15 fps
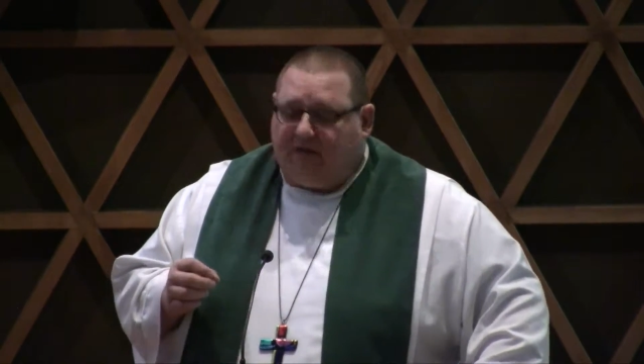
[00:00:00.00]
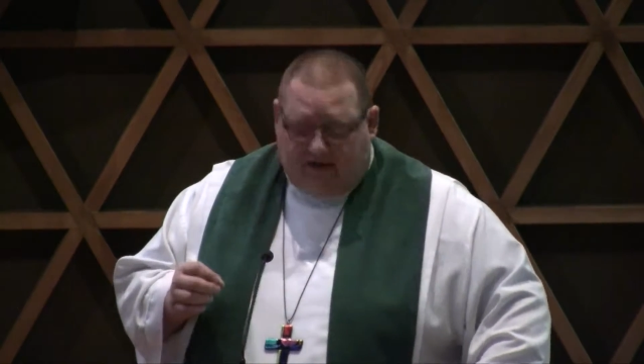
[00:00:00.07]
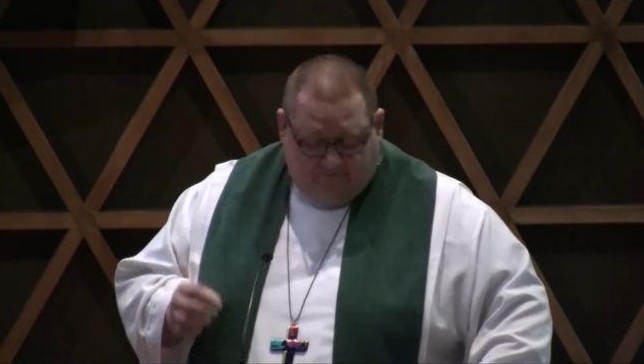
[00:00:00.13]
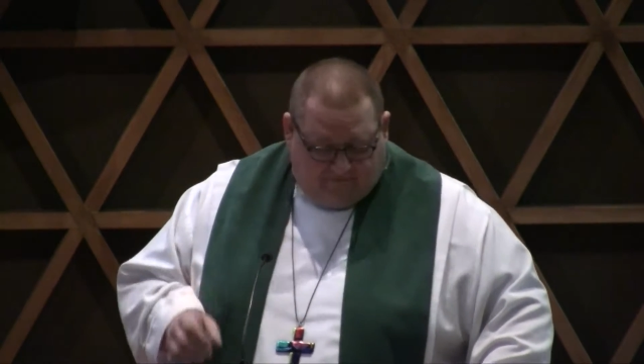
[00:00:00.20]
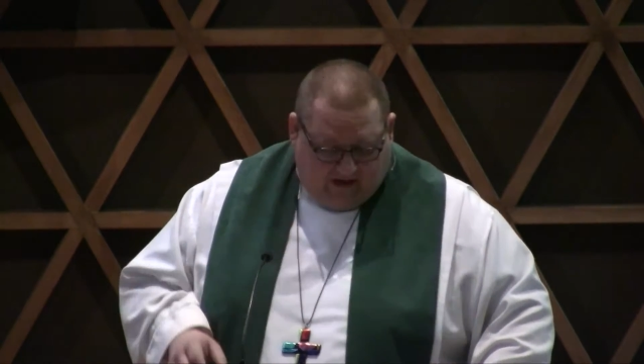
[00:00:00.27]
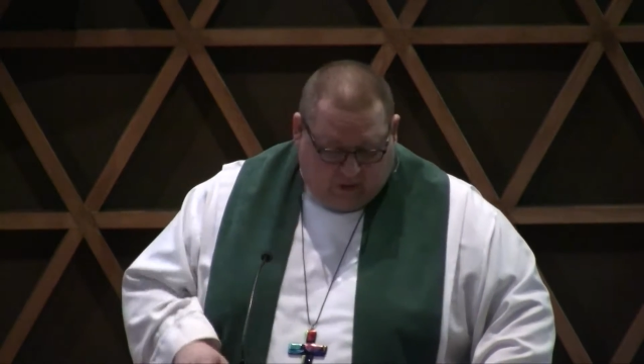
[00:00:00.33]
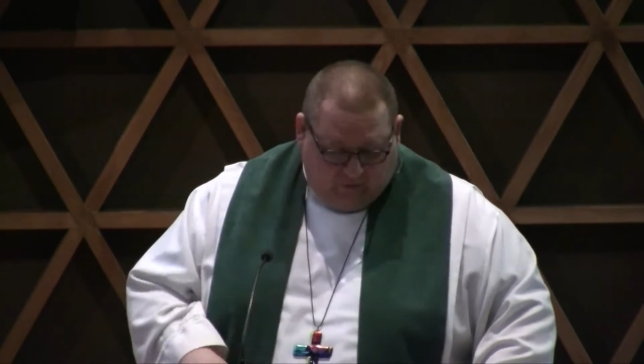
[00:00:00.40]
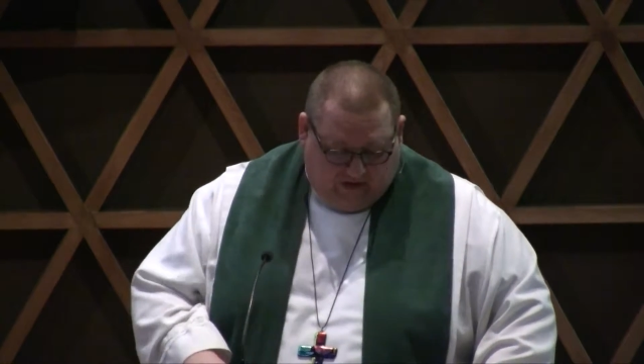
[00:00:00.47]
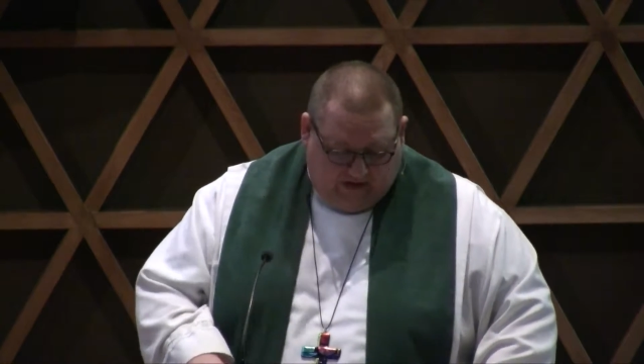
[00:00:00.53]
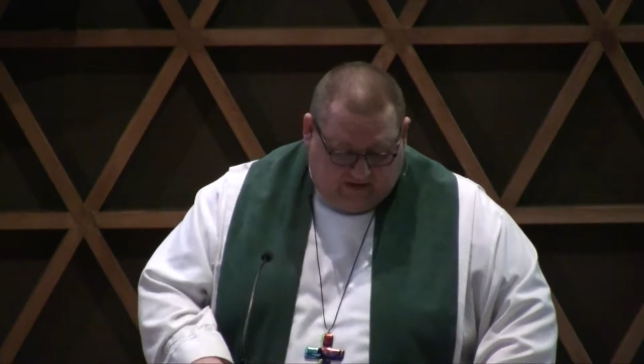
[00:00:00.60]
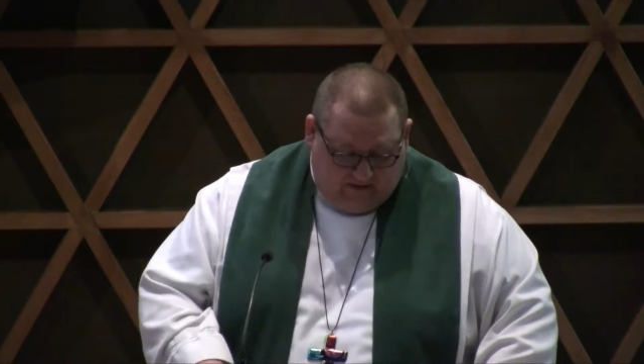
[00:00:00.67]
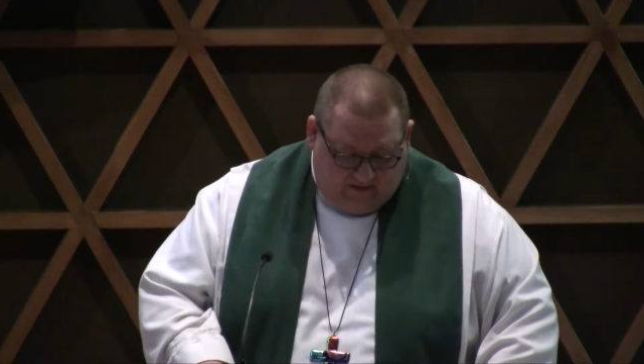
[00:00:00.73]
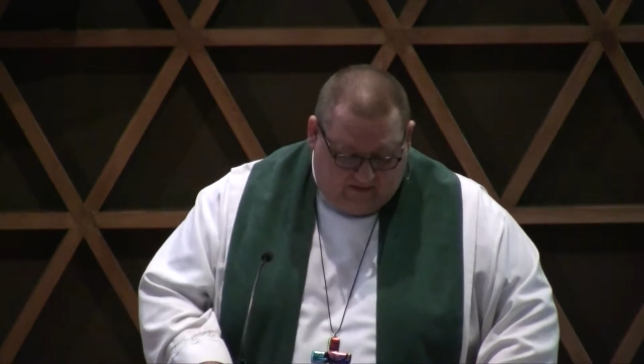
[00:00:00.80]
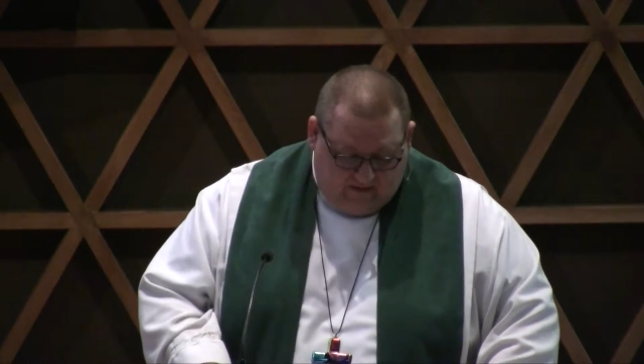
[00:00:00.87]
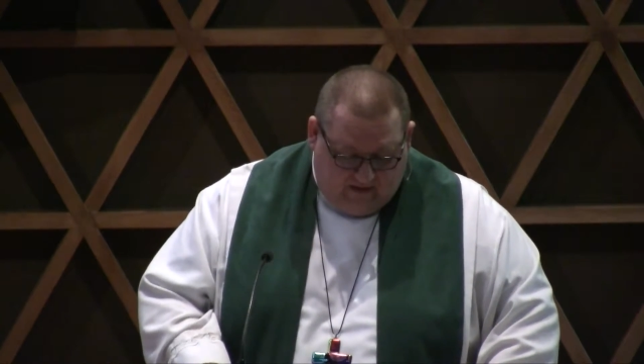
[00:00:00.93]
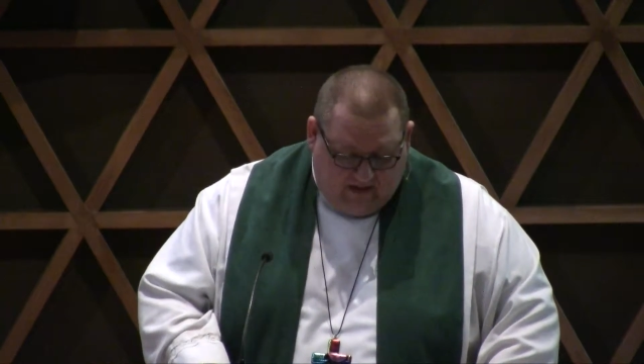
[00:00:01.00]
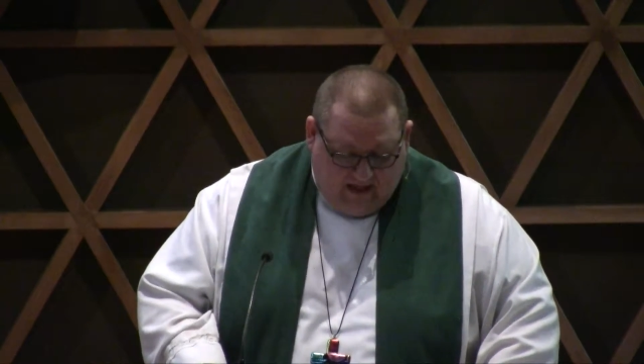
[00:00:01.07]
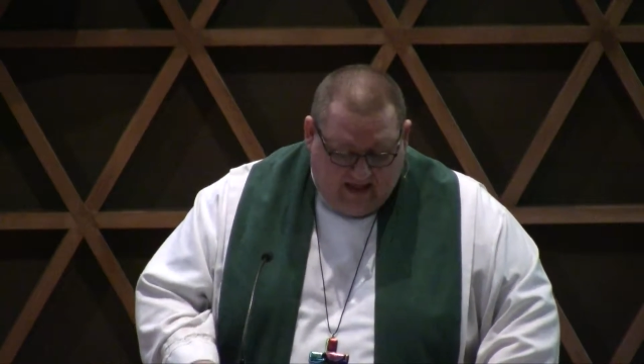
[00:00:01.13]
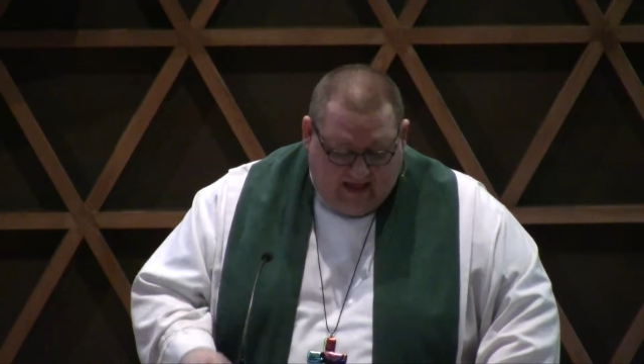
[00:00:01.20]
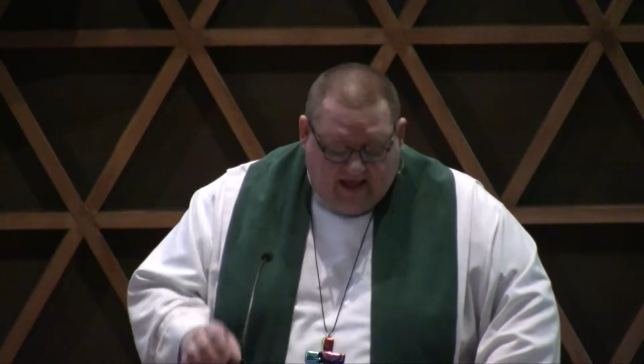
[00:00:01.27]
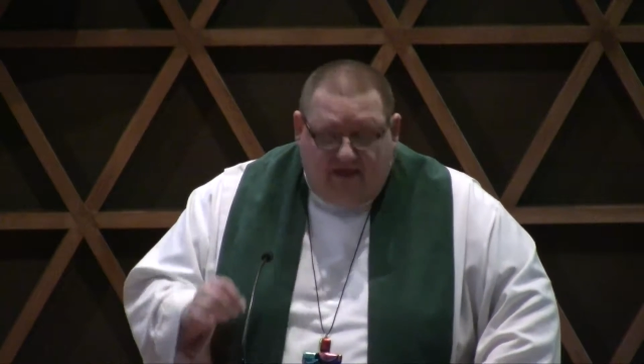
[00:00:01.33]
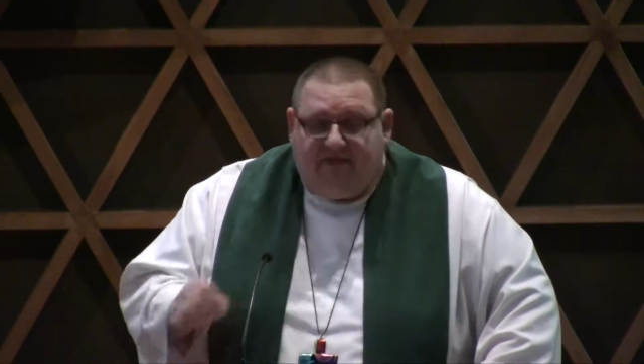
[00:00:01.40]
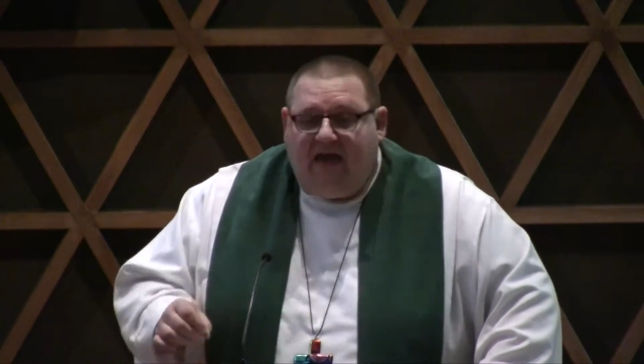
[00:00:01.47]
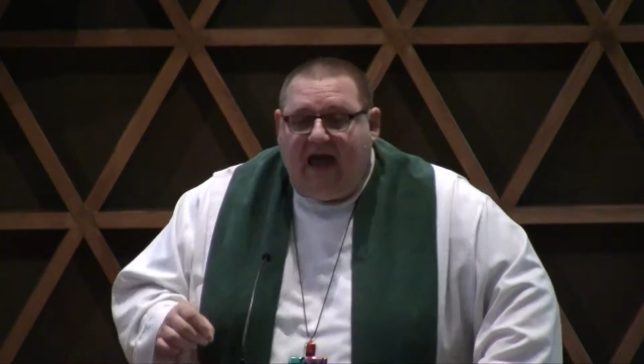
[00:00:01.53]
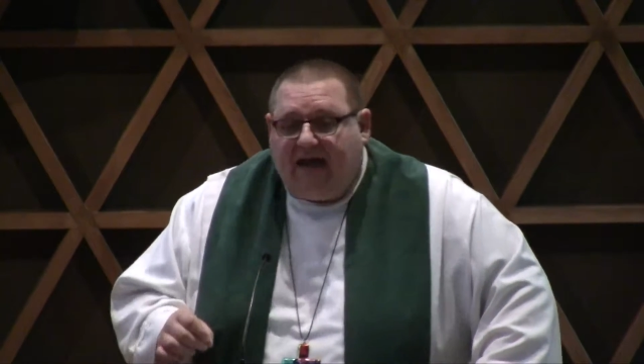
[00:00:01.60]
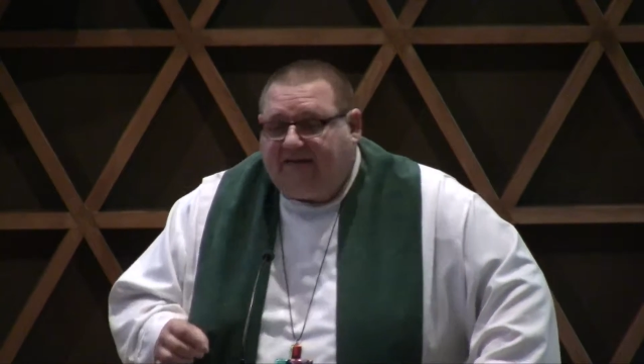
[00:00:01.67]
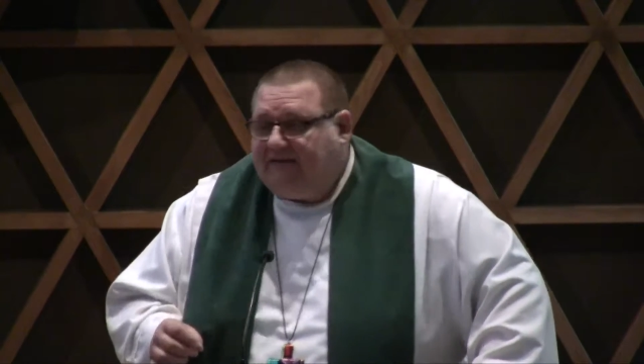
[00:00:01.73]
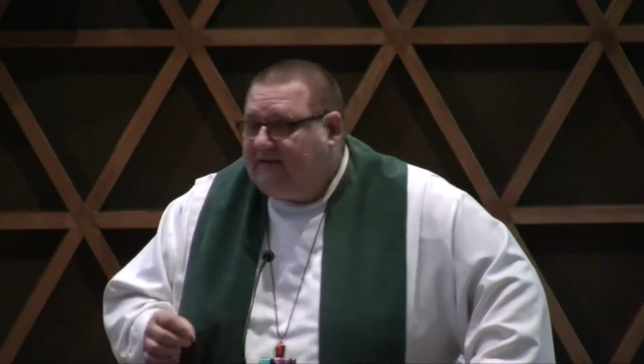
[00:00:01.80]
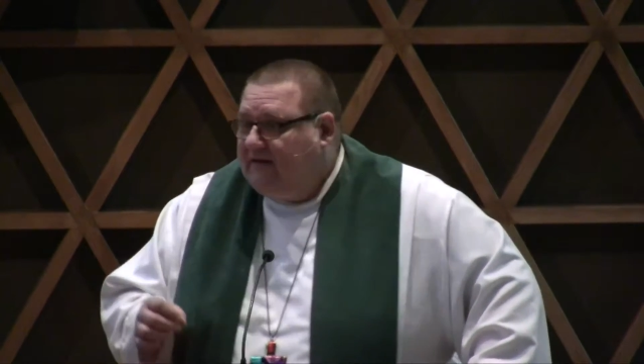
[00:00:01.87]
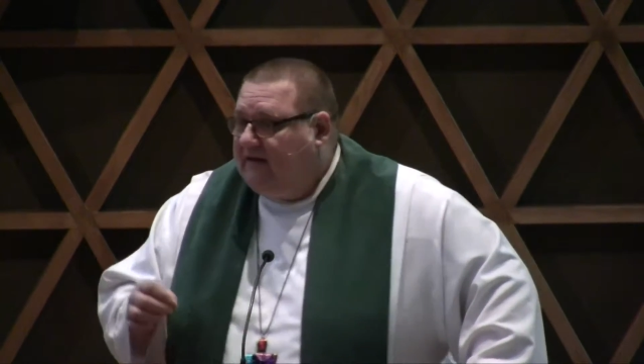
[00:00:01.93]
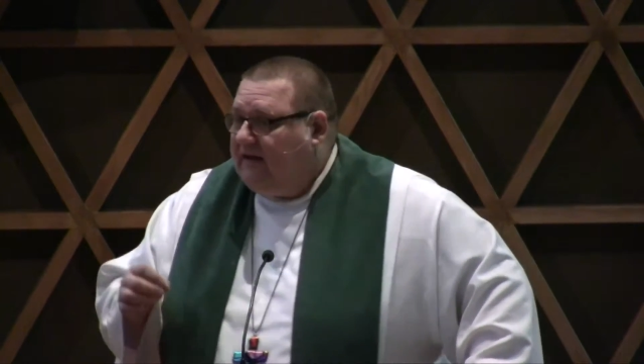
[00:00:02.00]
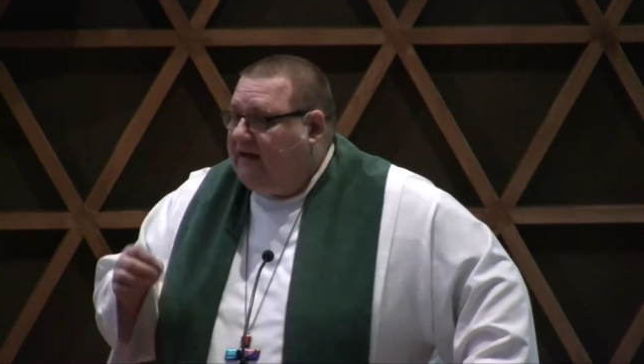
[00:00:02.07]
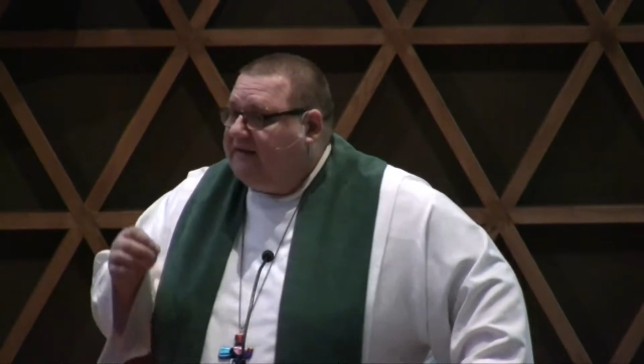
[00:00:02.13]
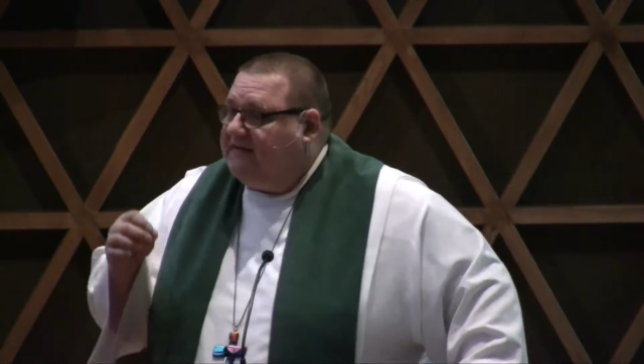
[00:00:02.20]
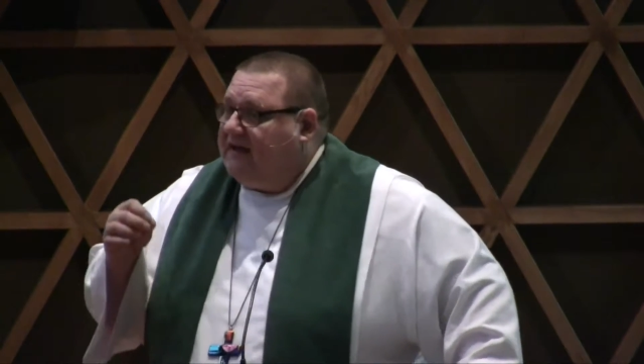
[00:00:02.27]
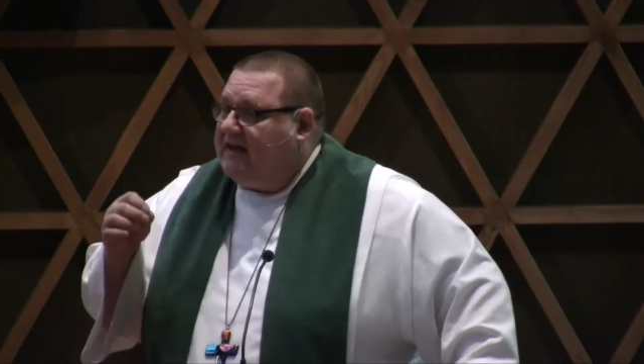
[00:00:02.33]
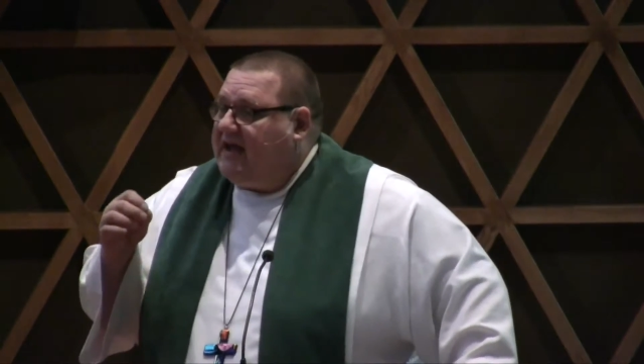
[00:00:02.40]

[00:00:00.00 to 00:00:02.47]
they founded. That is a